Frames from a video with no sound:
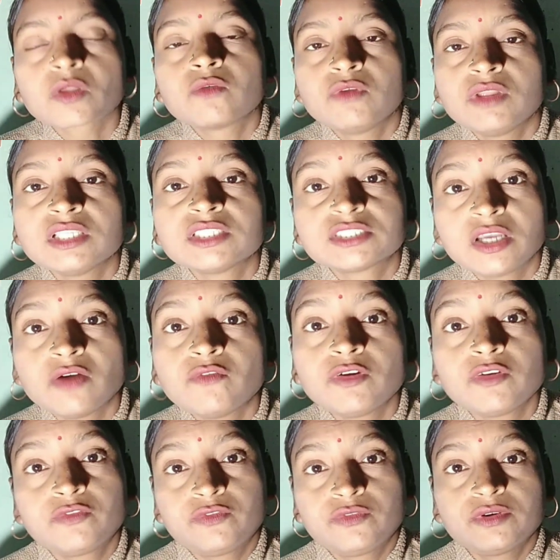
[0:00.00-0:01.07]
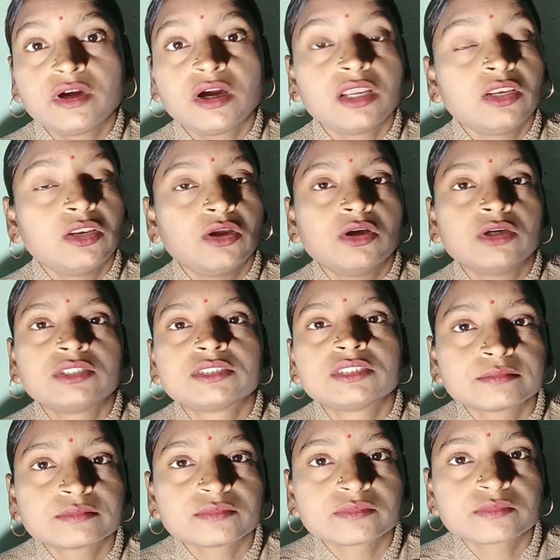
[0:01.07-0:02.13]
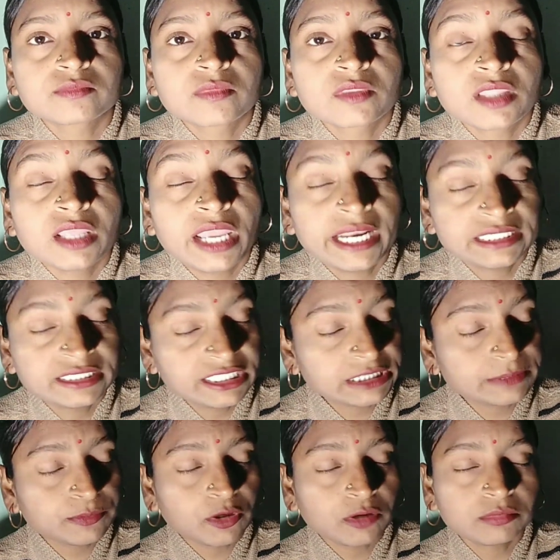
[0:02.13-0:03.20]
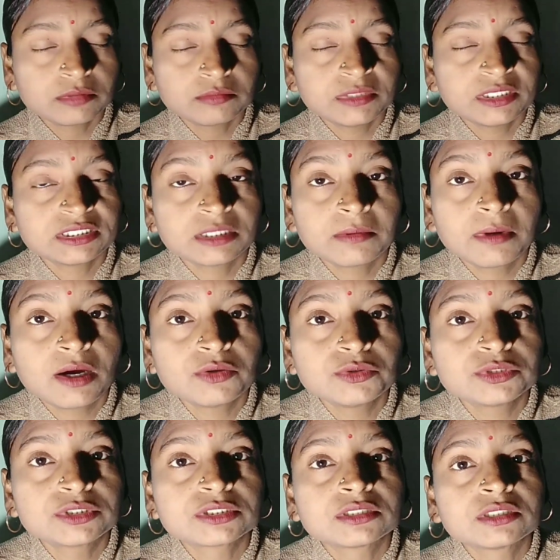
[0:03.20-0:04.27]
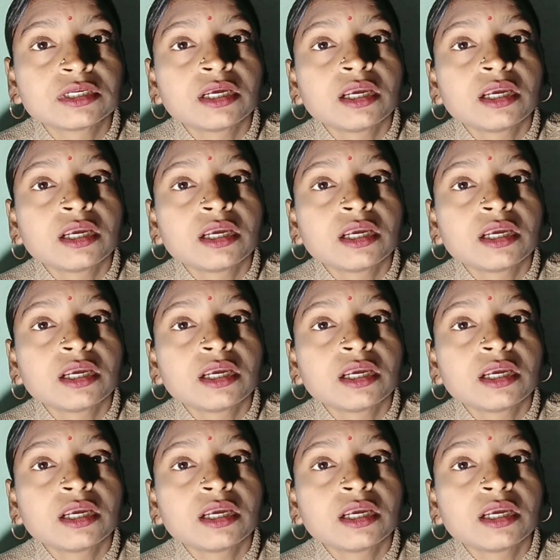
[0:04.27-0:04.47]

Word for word: will suffer a lot. And this problem is about